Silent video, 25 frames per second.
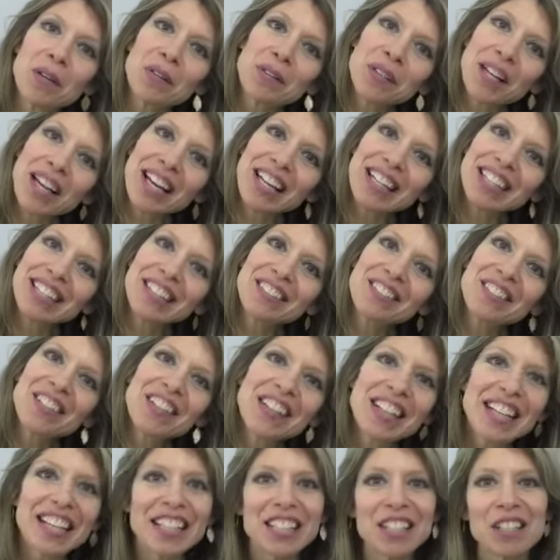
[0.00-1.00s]
Okay,
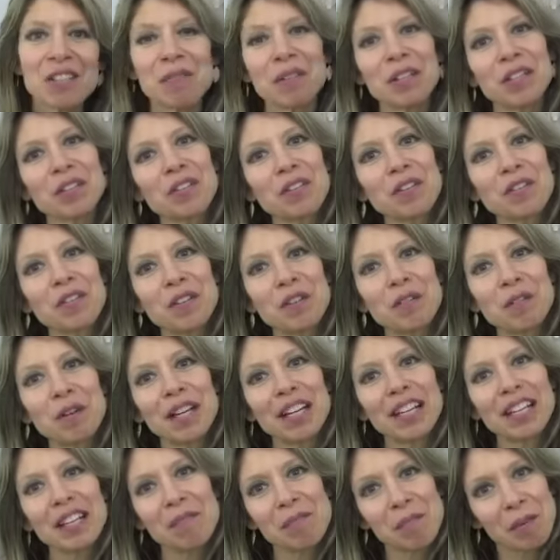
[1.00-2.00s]
well, thanks so much for
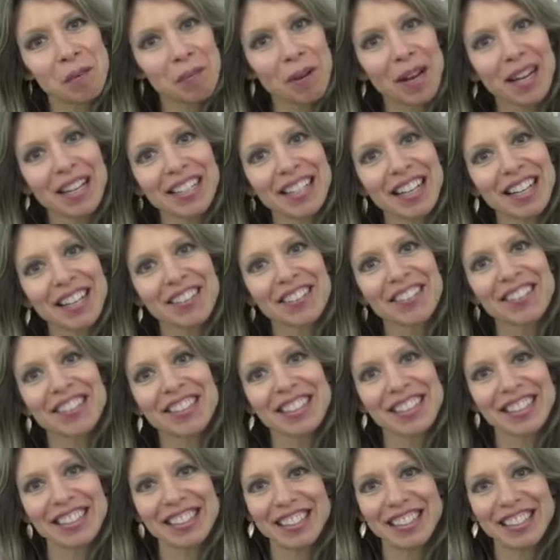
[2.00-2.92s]
viewing. Bye-bye now.